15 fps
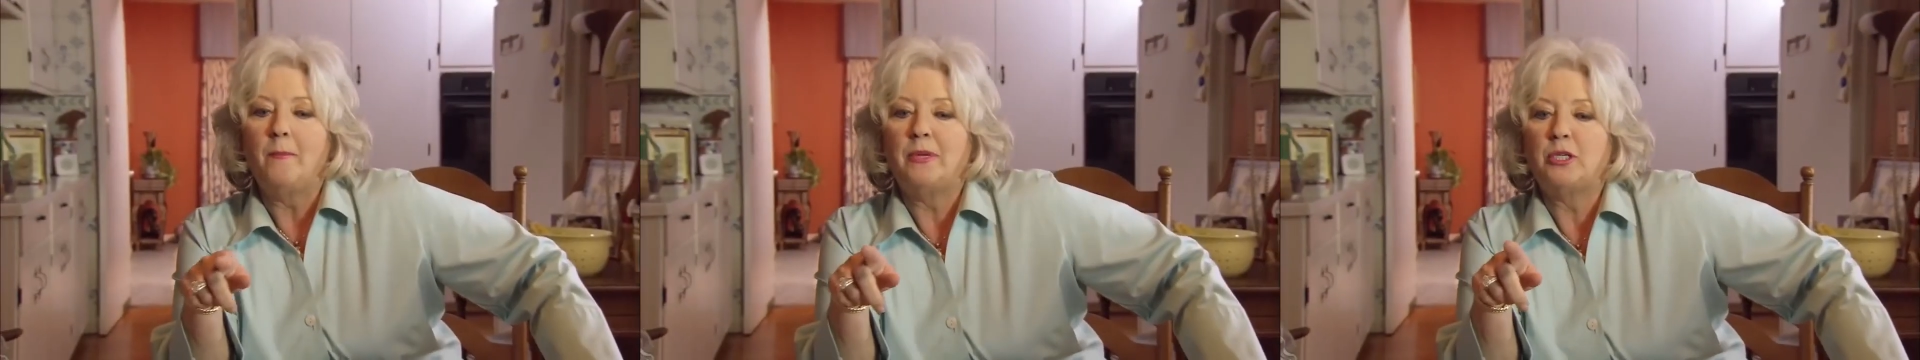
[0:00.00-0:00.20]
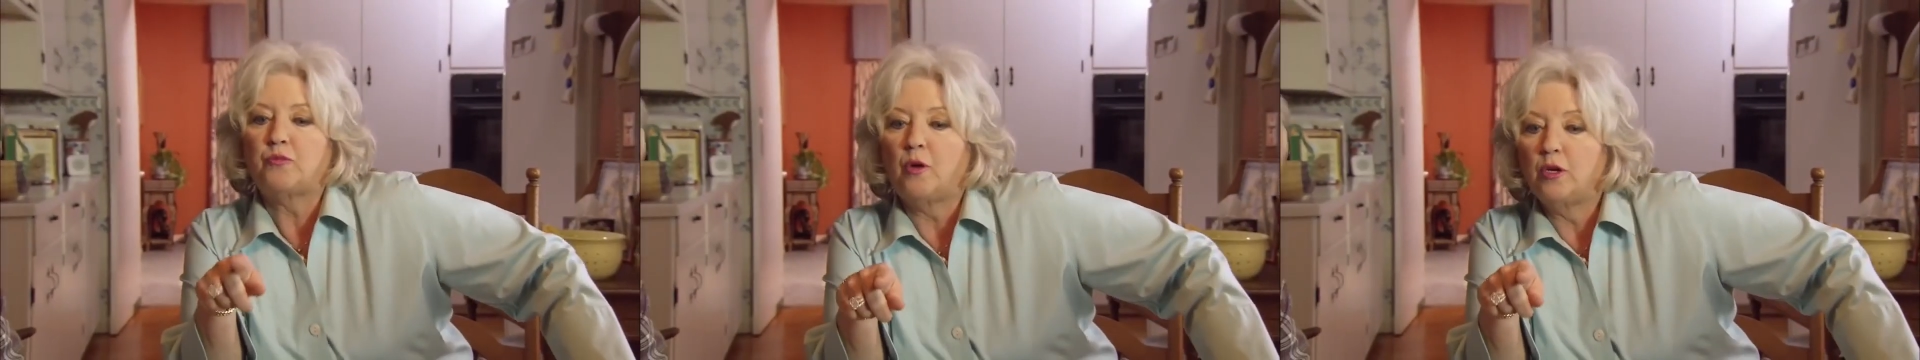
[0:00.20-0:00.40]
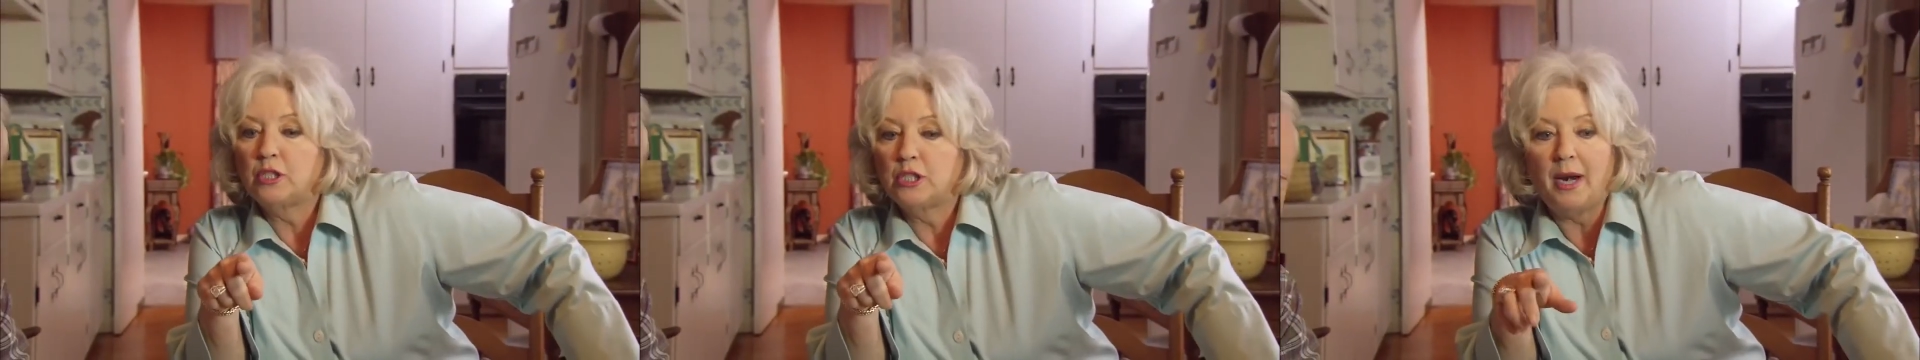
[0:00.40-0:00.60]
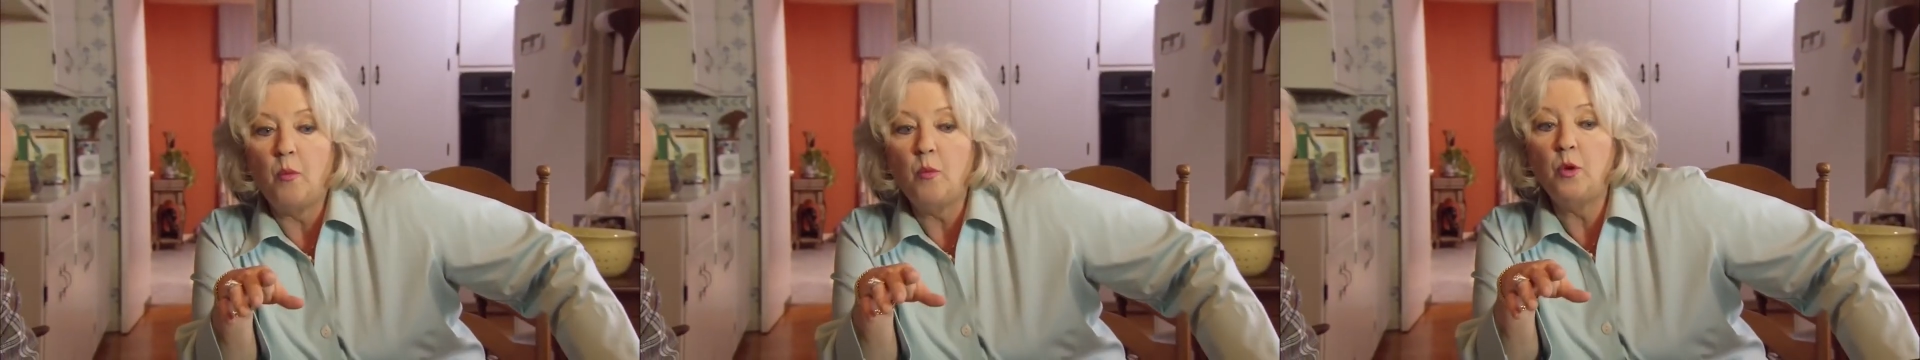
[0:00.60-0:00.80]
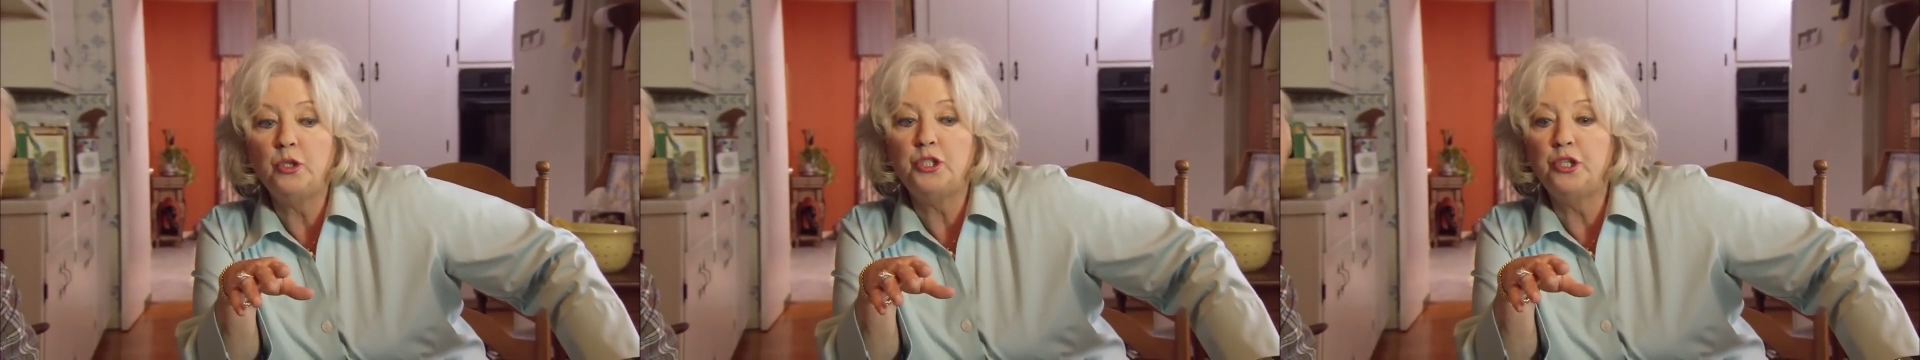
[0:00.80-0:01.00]
Miss Rose, what I
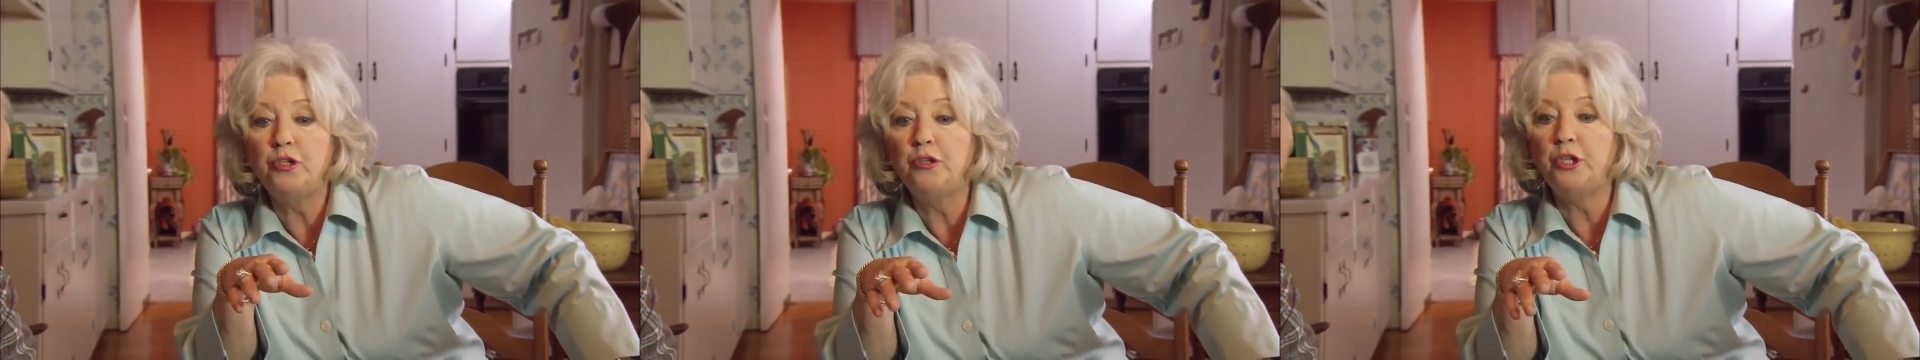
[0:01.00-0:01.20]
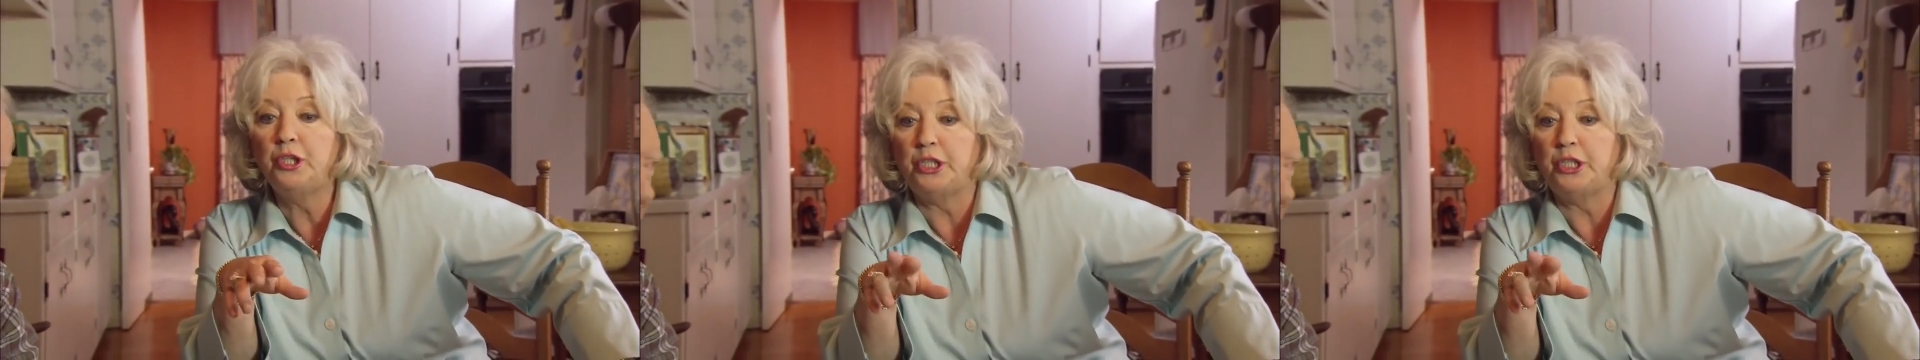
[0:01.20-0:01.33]
want you to